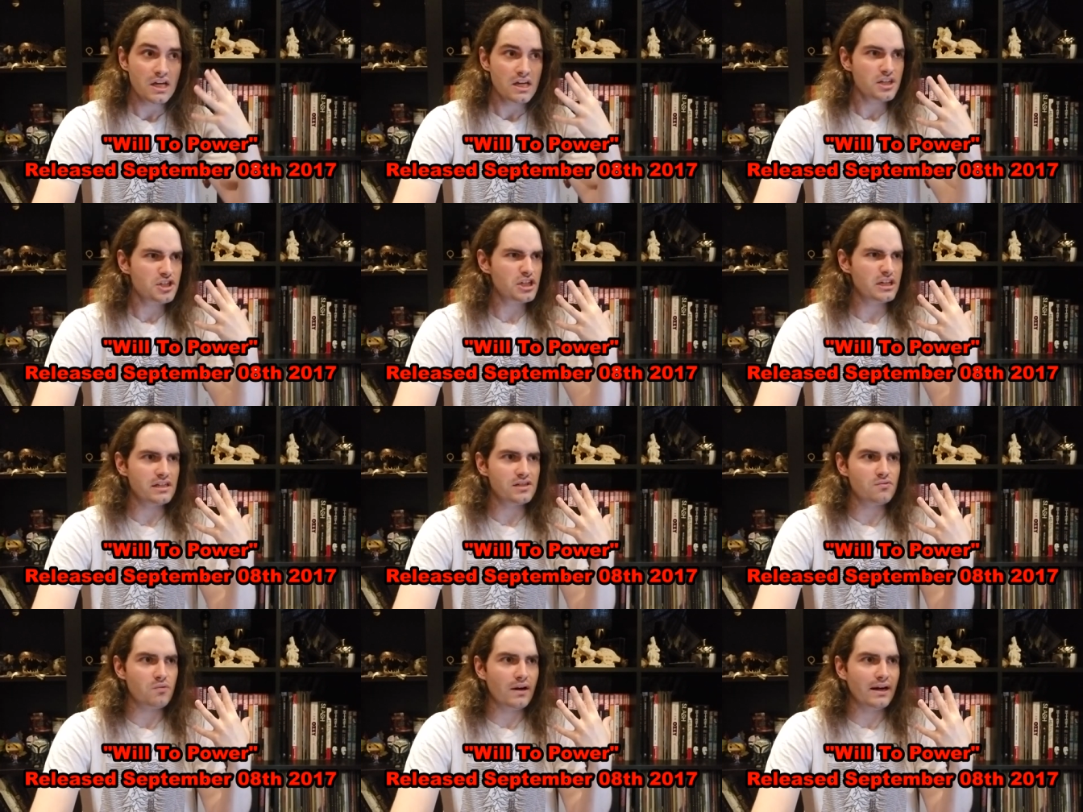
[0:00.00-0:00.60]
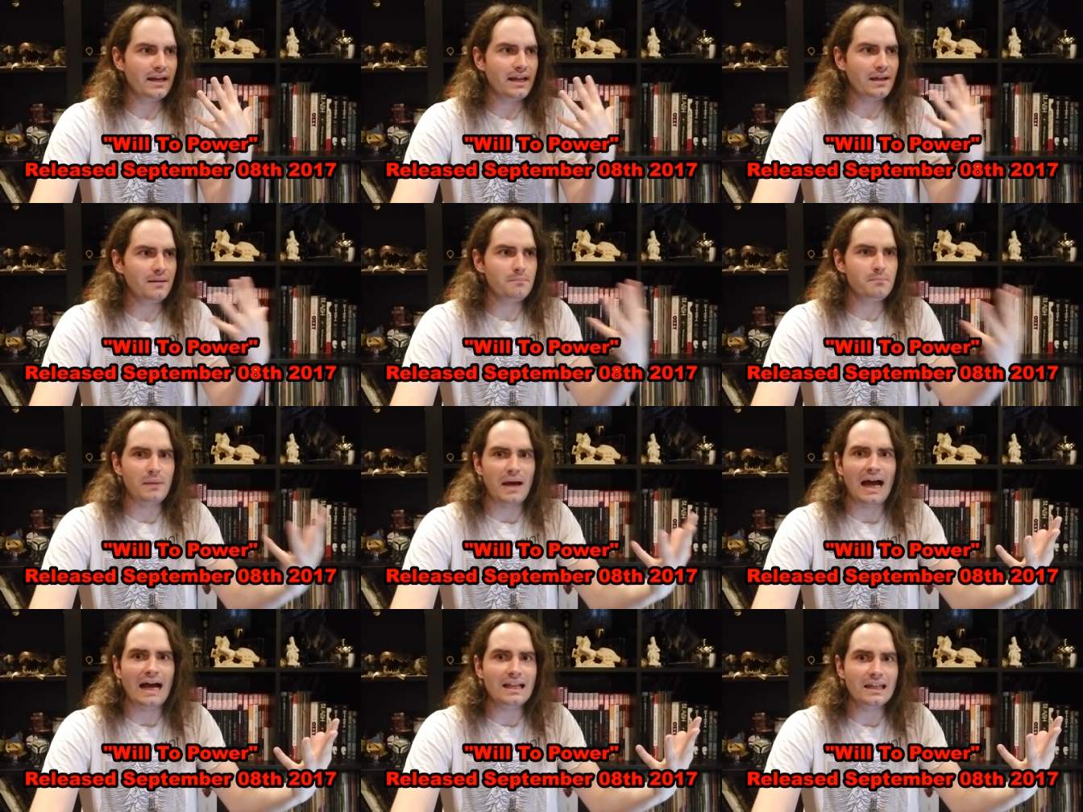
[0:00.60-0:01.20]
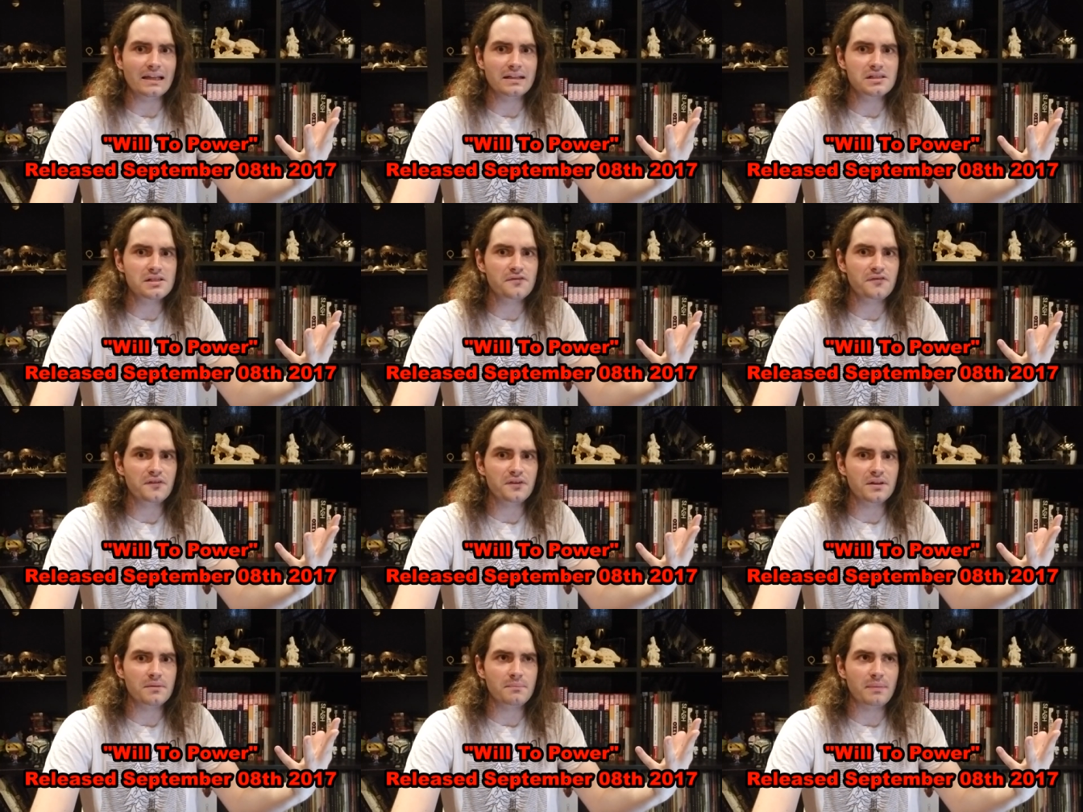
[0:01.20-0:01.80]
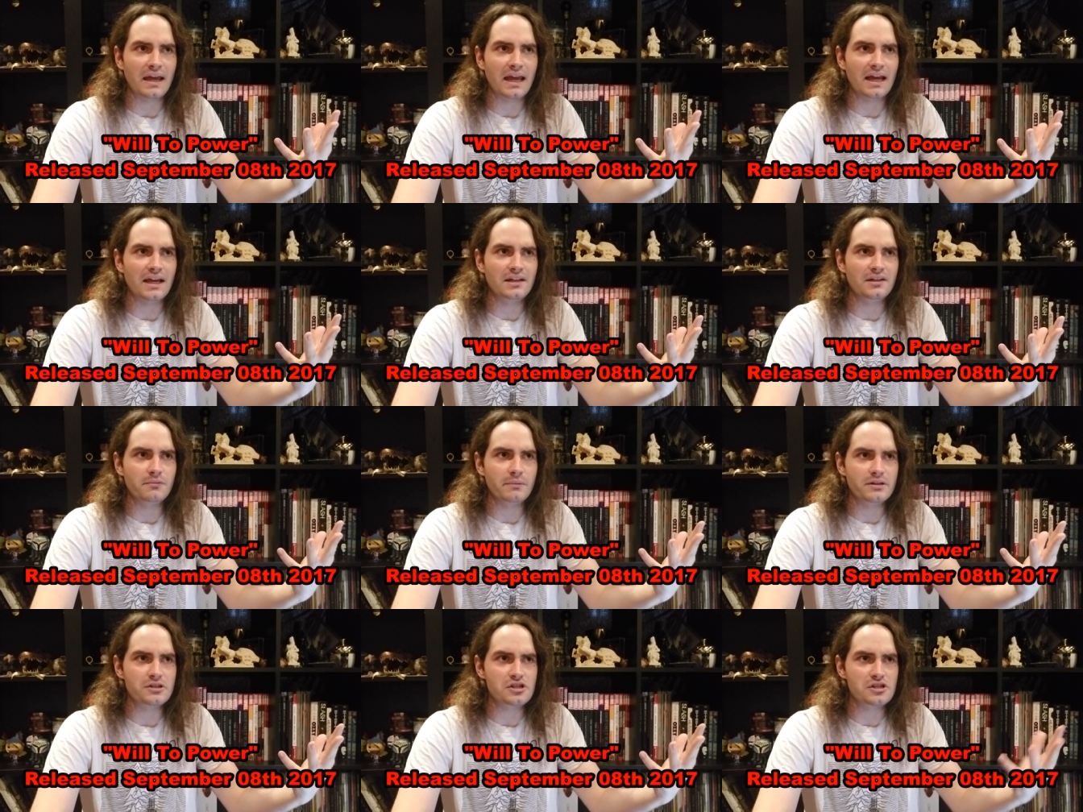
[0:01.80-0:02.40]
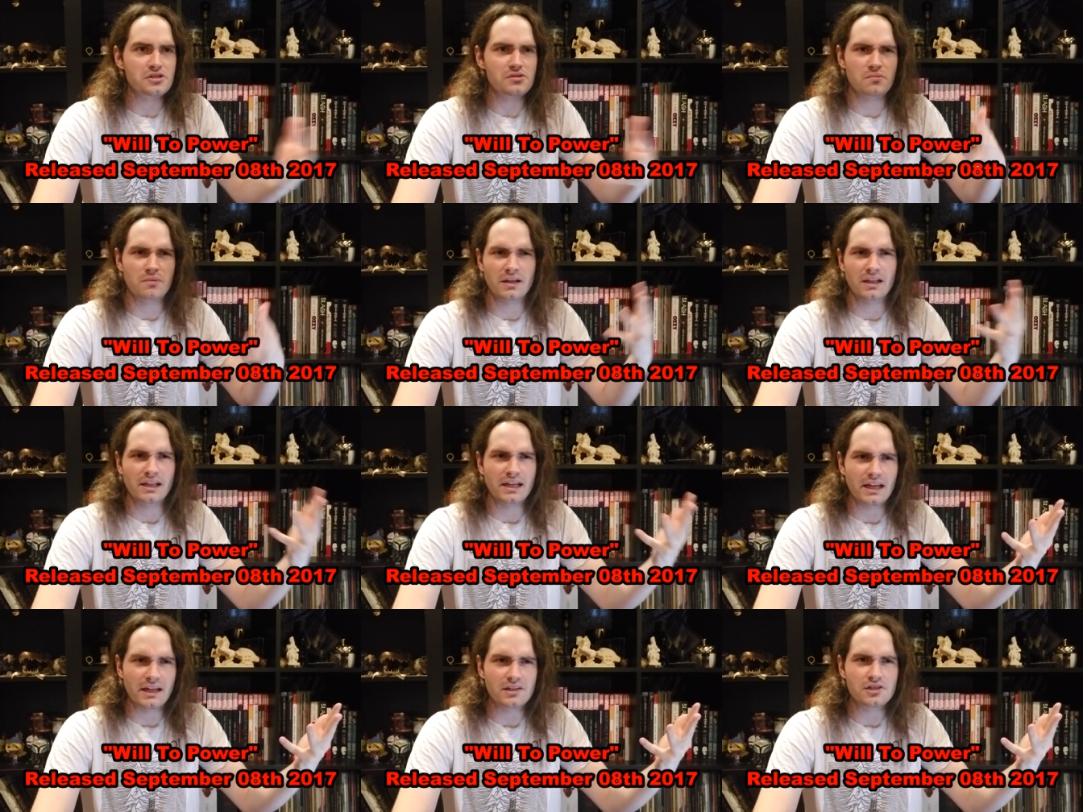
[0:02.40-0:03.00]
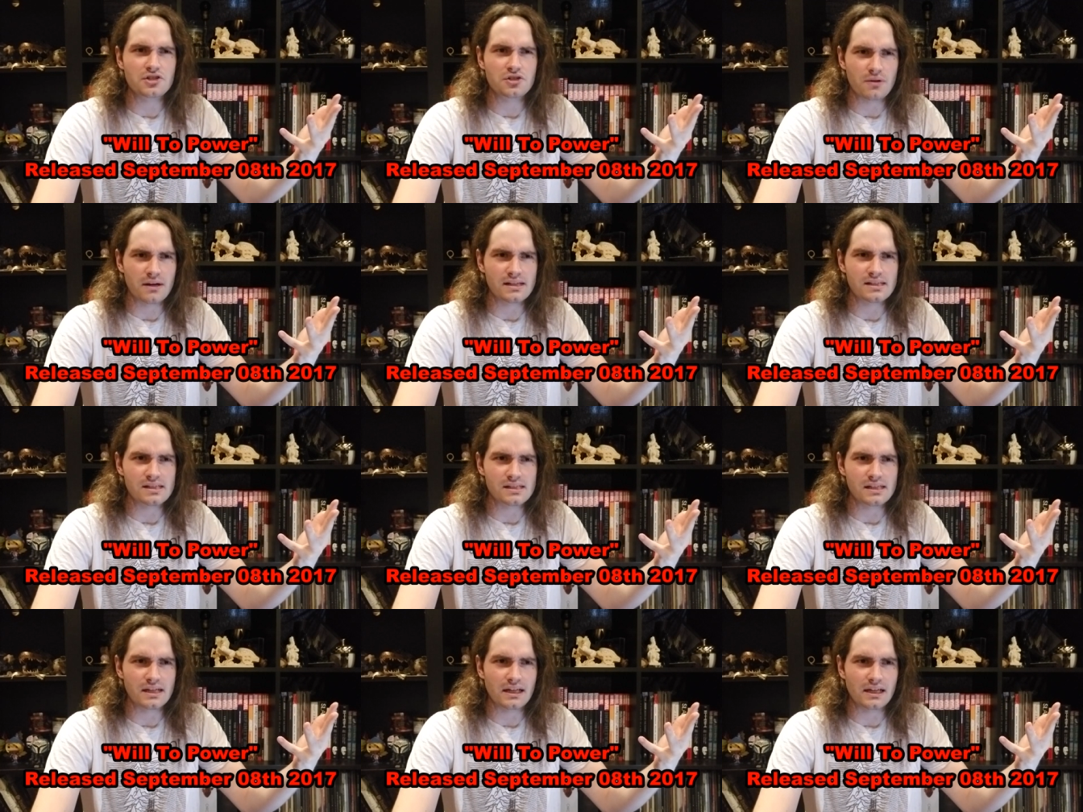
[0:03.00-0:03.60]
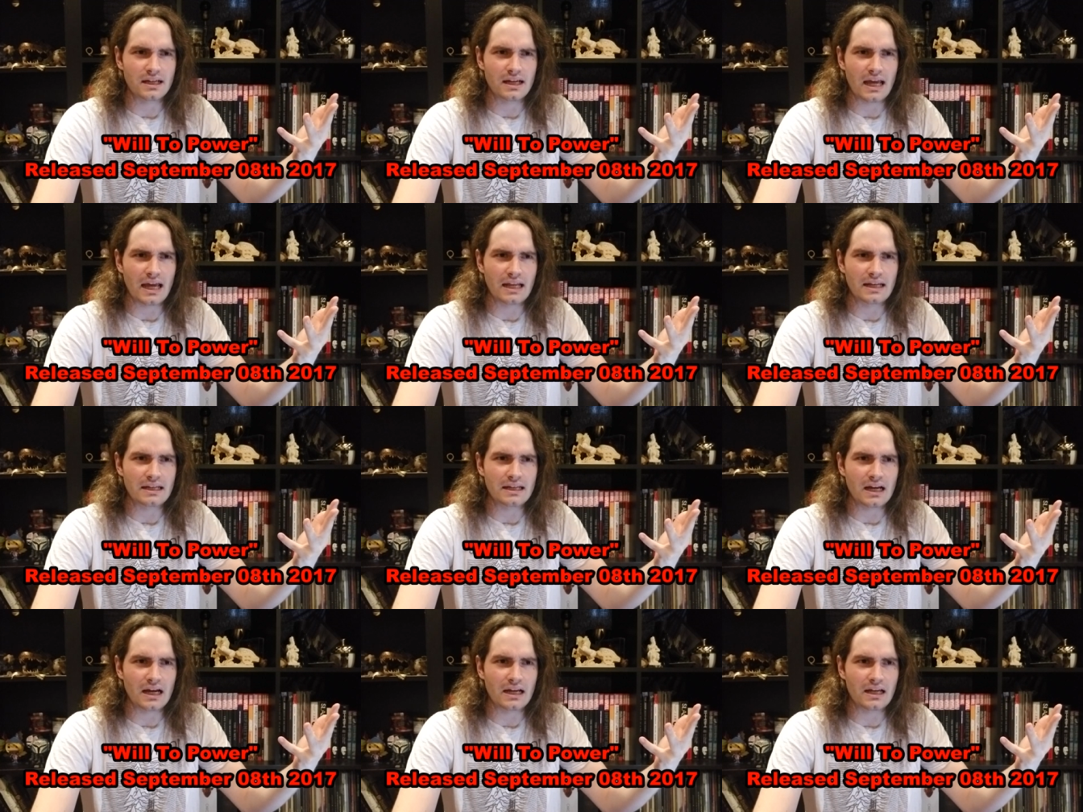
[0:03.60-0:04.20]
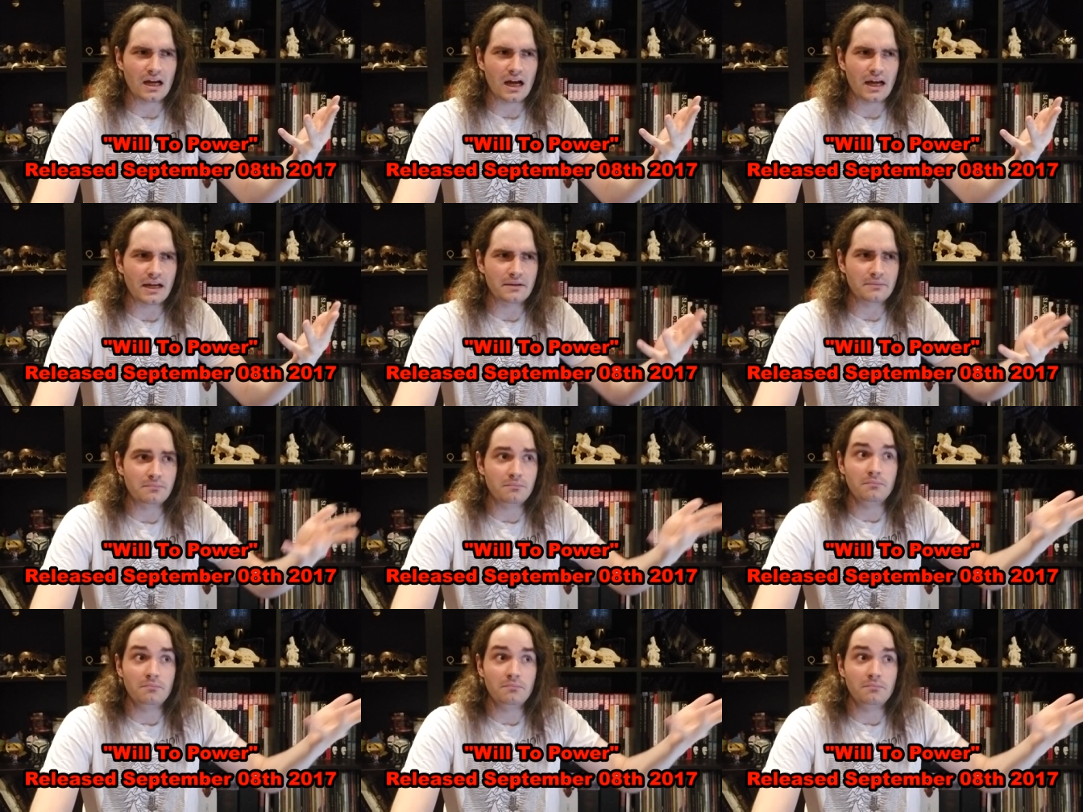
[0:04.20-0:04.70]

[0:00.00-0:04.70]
She's writing ballads for the band, which is really interesting, and I, I